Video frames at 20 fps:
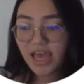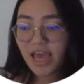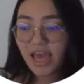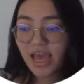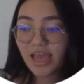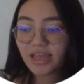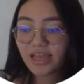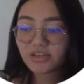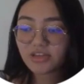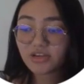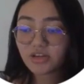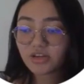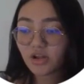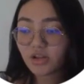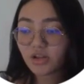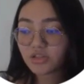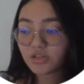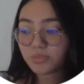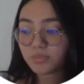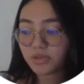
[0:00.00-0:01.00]
And you can
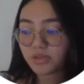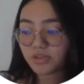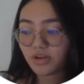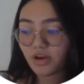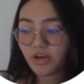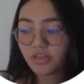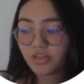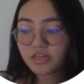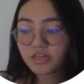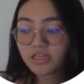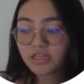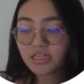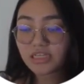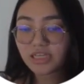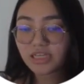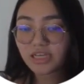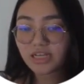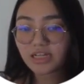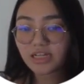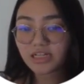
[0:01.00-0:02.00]
also put other
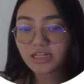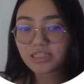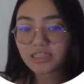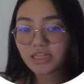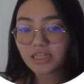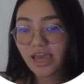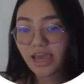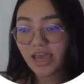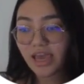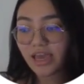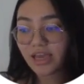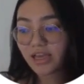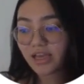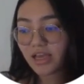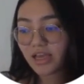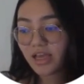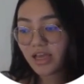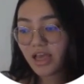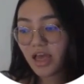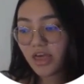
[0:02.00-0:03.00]
details like
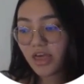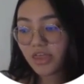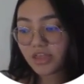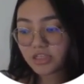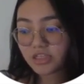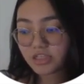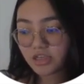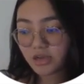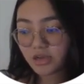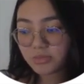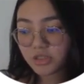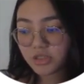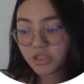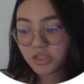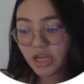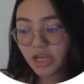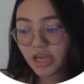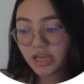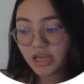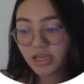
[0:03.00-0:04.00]
the
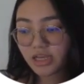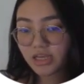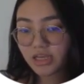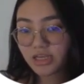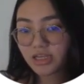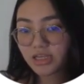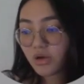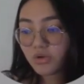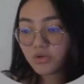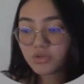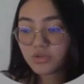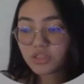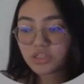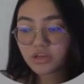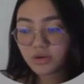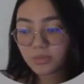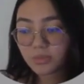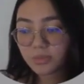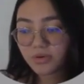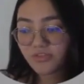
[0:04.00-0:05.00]
subject, who's
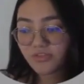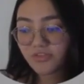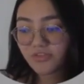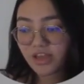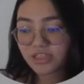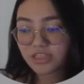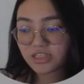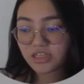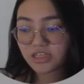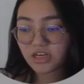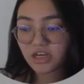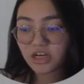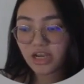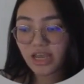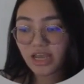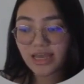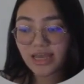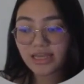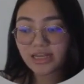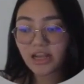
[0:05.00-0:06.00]
your professor,
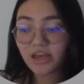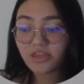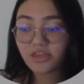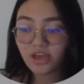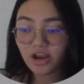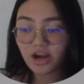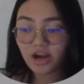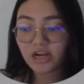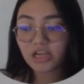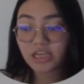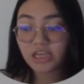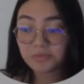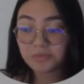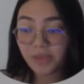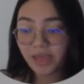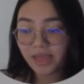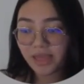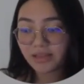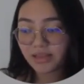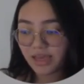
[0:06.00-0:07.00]
and their
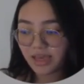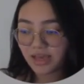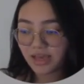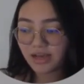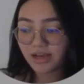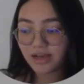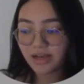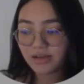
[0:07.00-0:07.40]
email link.